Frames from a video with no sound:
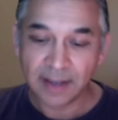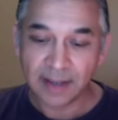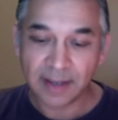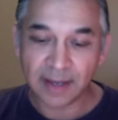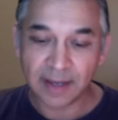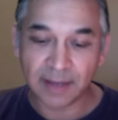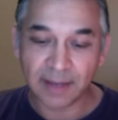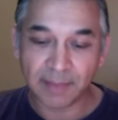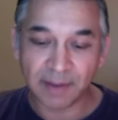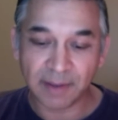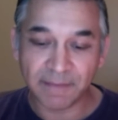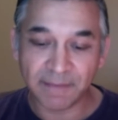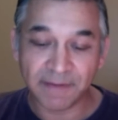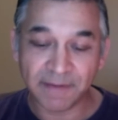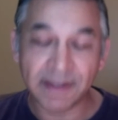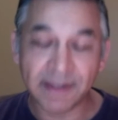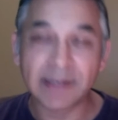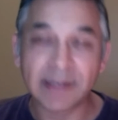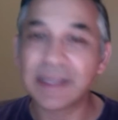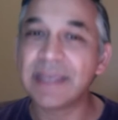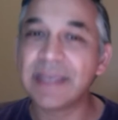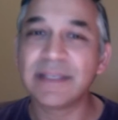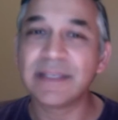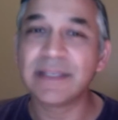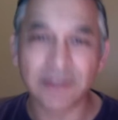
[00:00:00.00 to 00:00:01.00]
I figured
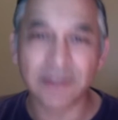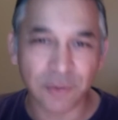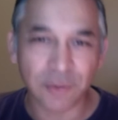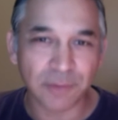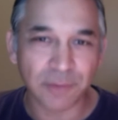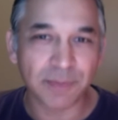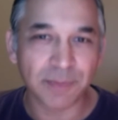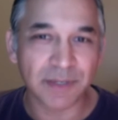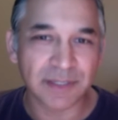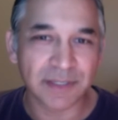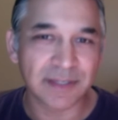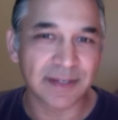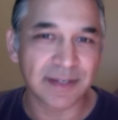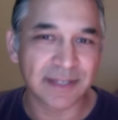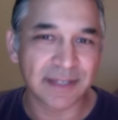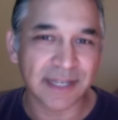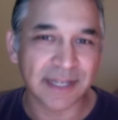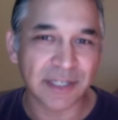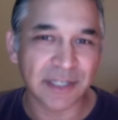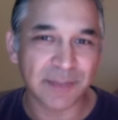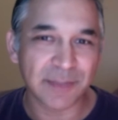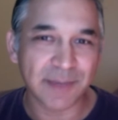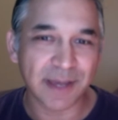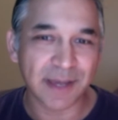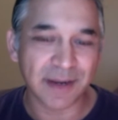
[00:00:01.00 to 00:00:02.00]
he's a good person to
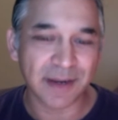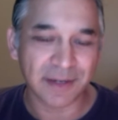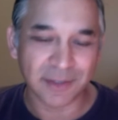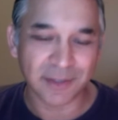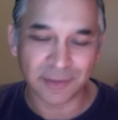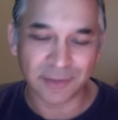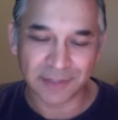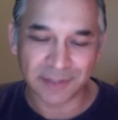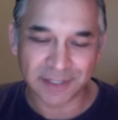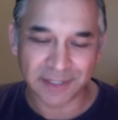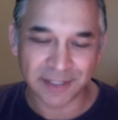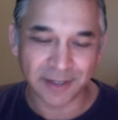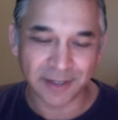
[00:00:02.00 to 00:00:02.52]
teach me how to do it. So